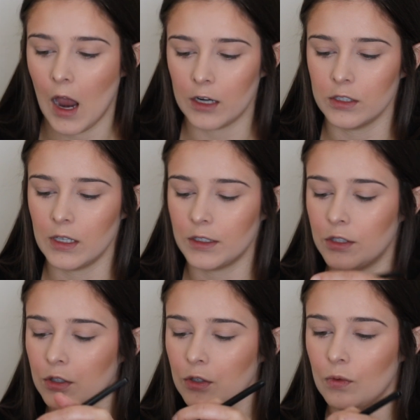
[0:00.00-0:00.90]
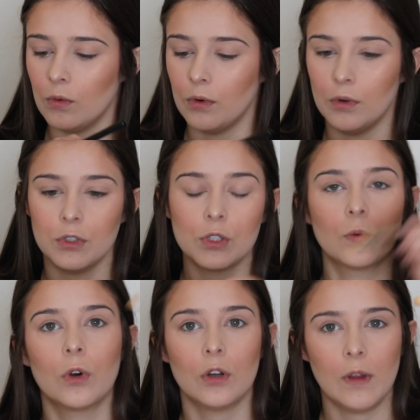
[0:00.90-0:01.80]
I just like to
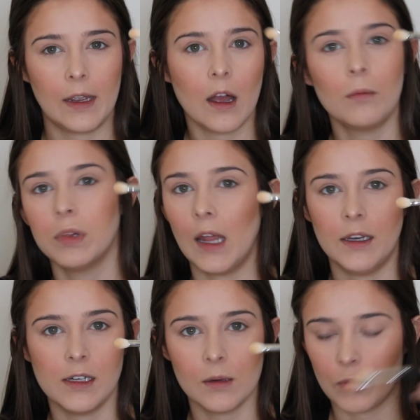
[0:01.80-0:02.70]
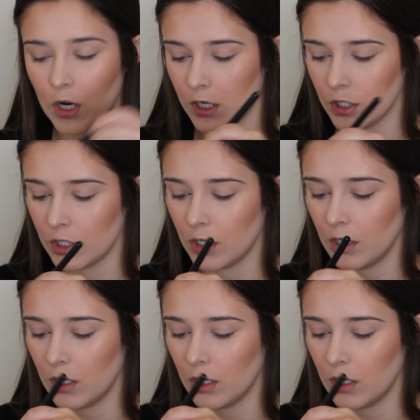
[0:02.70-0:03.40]
swirl like a blending brush